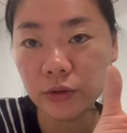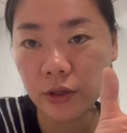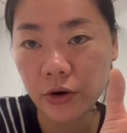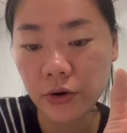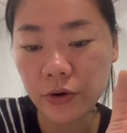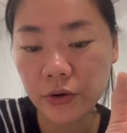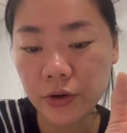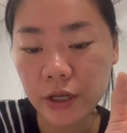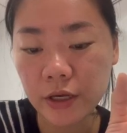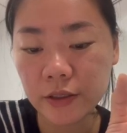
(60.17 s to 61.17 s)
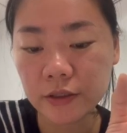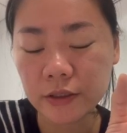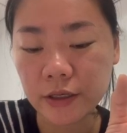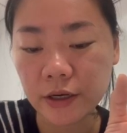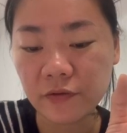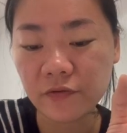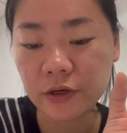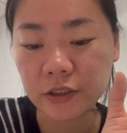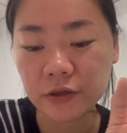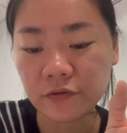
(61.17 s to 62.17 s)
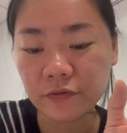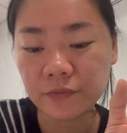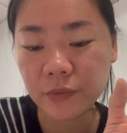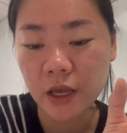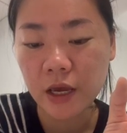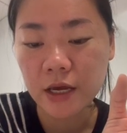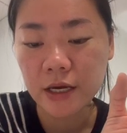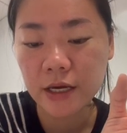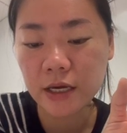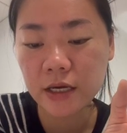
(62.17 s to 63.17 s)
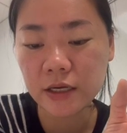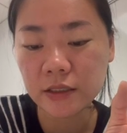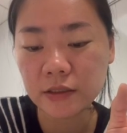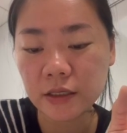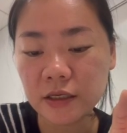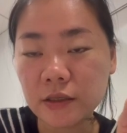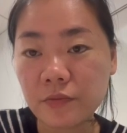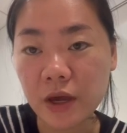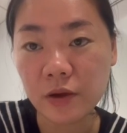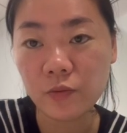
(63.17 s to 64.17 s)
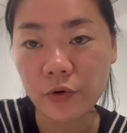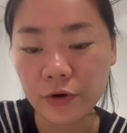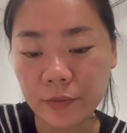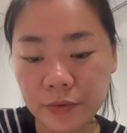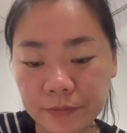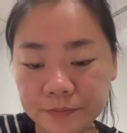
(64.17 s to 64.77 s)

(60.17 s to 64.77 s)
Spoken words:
learn is the infinitive. Is the main verb.